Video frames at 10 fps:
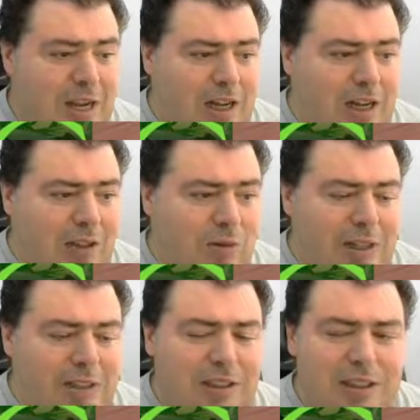
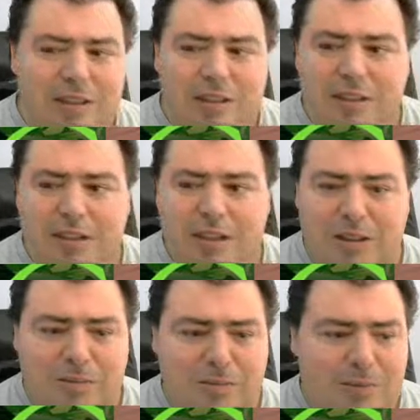otherwise it gets
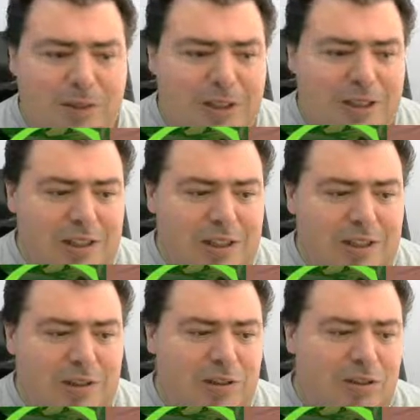
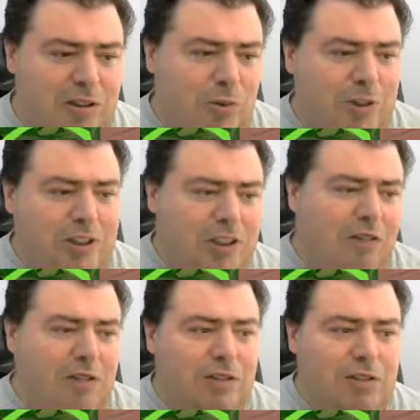you start switching
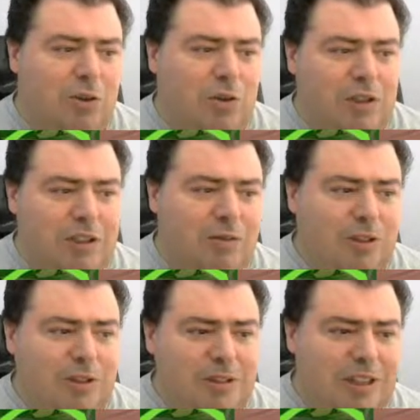off inventory
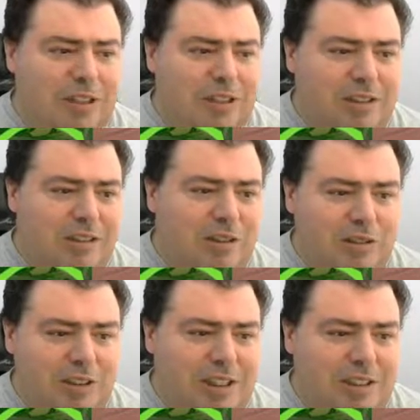when you don't
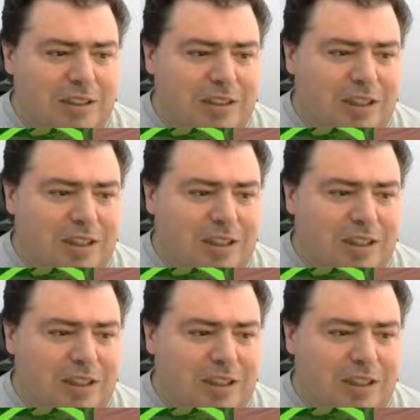realize it.